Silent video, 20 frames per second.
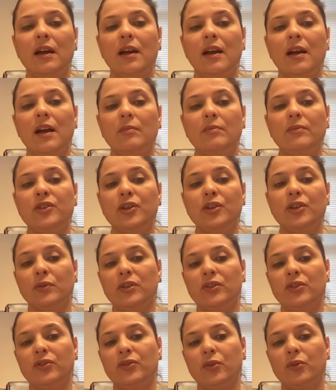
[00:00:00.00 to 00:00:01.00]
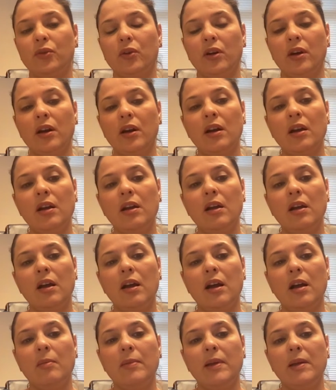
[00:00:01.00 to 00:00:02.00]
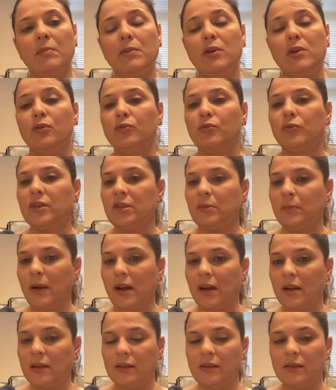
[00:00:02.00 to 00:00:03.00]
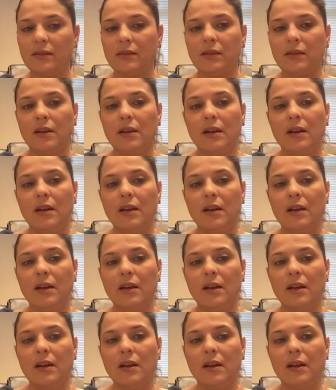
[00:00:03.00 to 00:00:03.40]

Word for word: um, to restore um, immune response.